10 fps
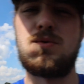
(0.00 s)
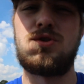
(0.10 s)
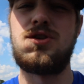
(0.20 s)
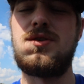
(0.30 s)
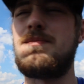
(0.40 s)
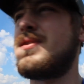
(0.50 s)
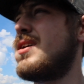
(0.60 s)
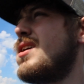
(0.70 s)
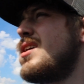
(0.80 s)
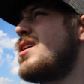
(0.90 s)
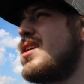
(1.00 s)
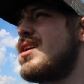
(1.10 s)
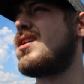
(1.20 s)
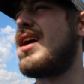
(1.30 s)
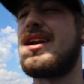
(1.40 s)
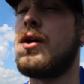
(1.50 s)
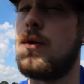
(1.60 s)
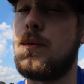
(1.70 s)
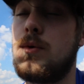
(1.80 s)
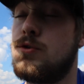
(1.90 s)
won't shoot him. I
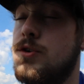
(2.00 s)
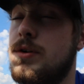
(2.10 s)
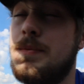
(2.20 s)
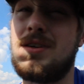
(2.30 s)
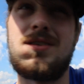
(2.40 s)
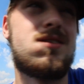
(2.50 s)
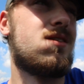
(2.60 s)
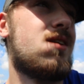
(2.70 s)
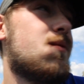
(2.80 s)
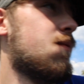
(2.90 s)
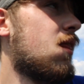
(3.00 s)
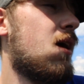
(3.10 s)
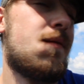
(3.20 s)
know I won't shoot him because, you know,